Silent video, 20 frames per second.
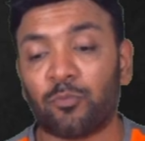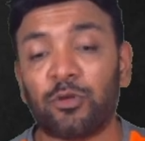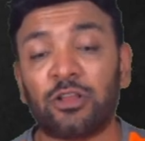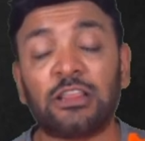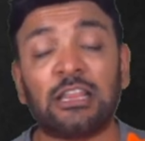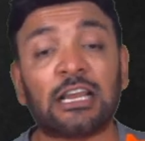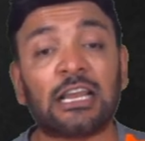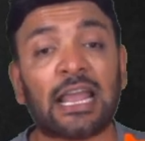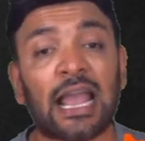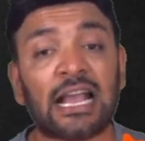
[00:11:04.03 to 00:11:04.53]
with
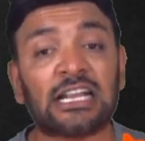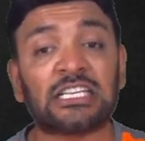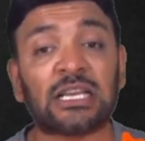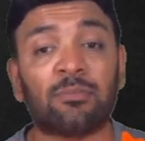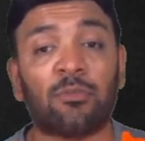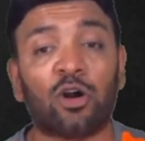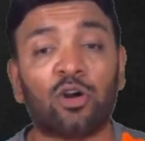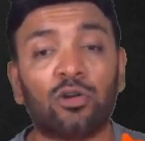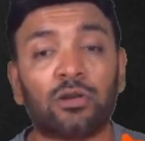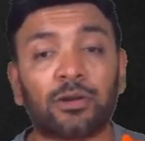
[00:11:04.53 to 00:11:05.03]
the cash
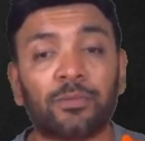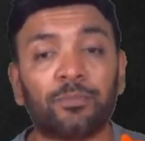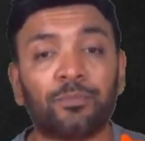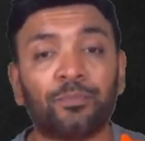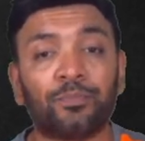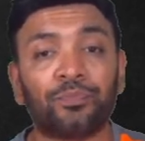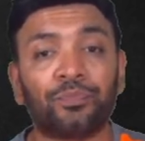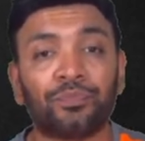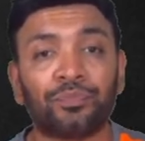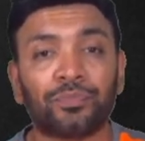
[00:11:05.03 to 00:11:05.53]
amount.
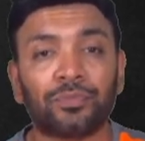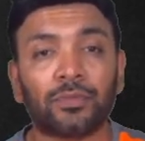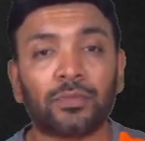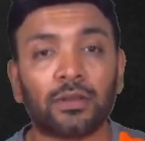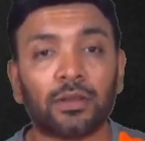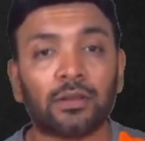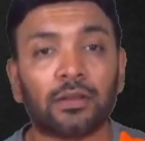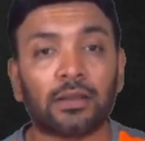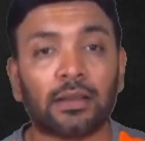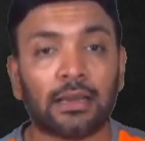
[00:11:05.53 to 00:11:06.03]

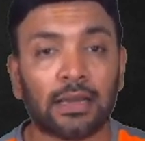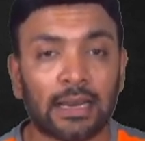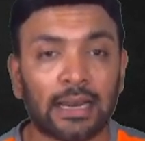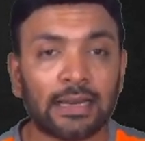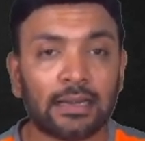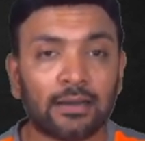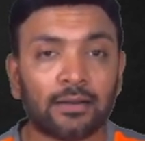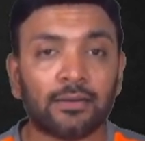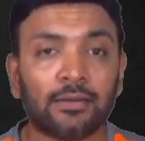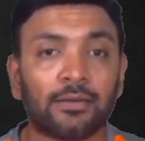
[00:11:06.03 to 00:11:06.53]

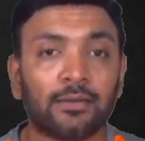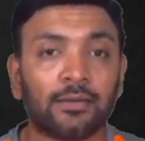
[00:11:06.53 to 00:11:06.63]
Correct?